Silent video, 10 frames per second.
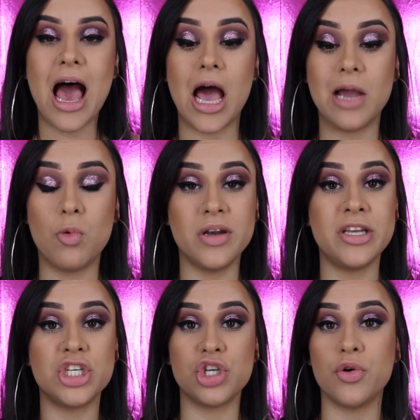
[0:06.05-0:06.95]
I wanted
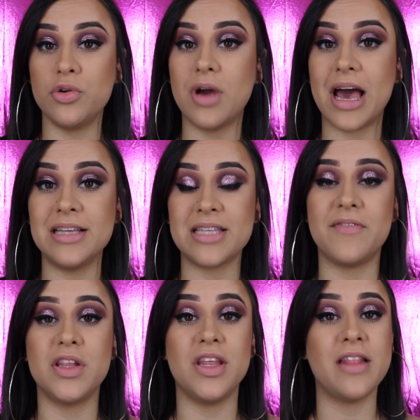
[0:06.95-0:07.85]
to show you guys
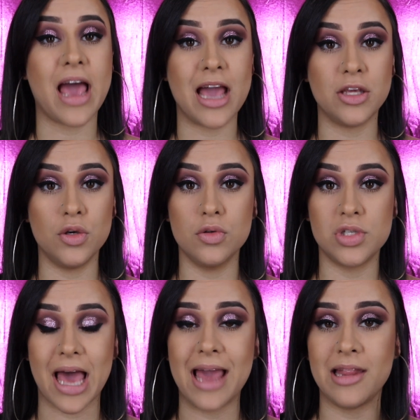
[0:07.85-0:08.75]
everything that I use
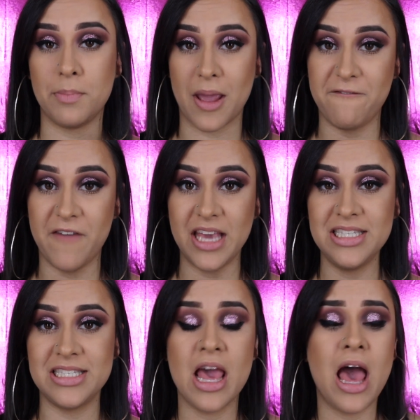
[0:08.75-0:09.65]
to highlight my
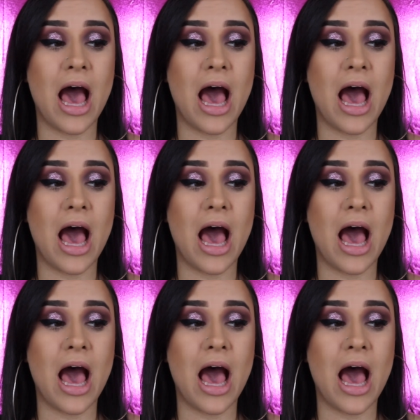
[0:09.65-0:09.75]
face.